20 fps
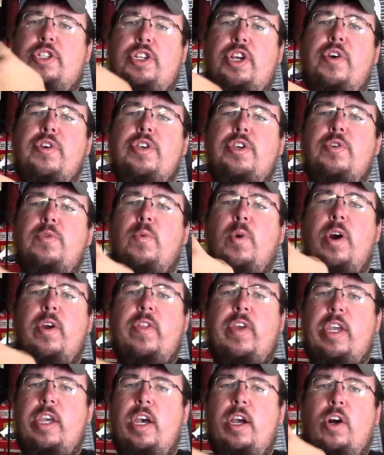show you where
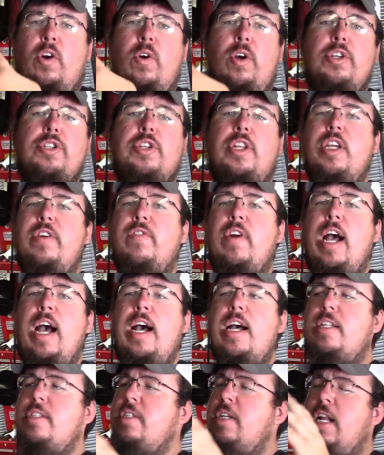the crush sleeve
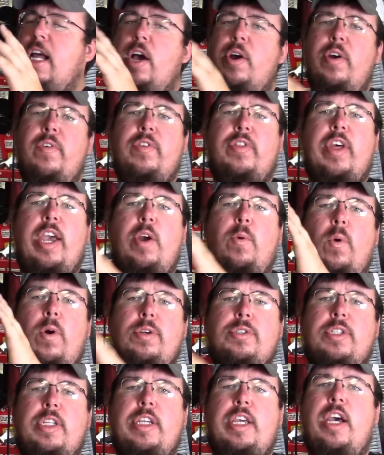rides and how everything
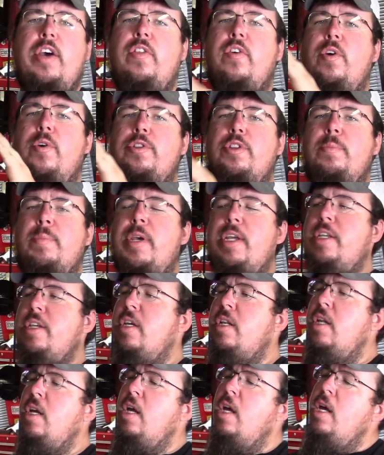works together on the pinion.